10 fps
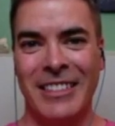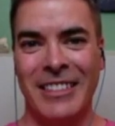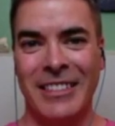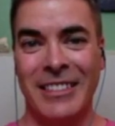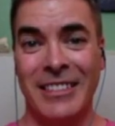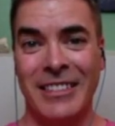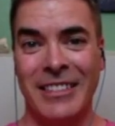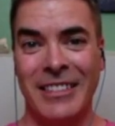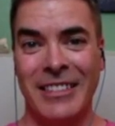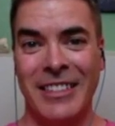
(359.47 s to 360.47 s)

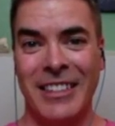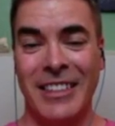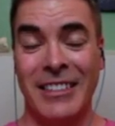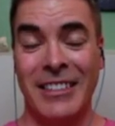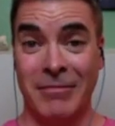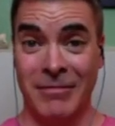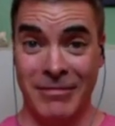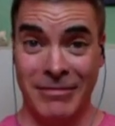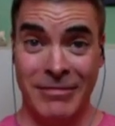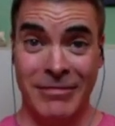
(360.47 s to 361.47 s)

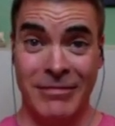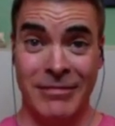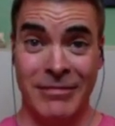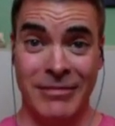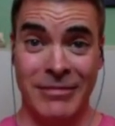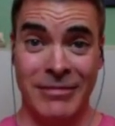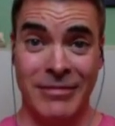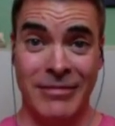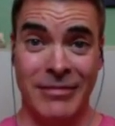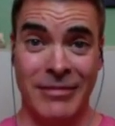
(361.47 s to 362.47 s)

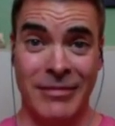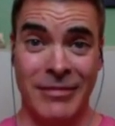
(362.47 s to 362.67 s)
This person isn't speaking.